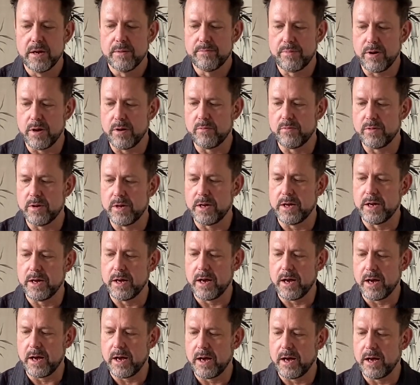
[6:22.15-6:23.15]
But we
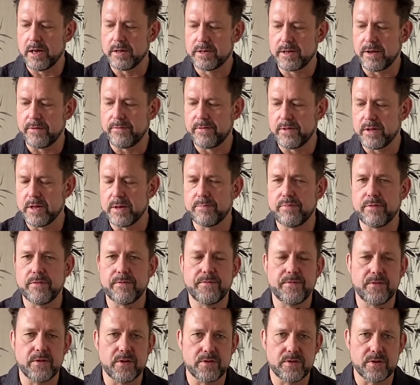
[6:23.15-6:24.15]
definitely
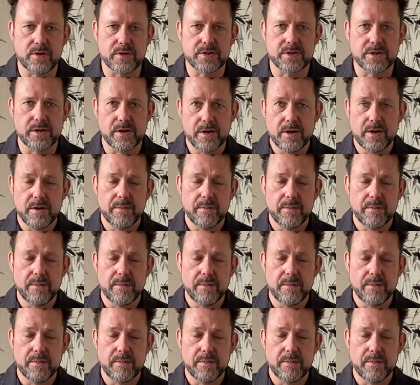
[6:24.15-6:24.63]
prefer this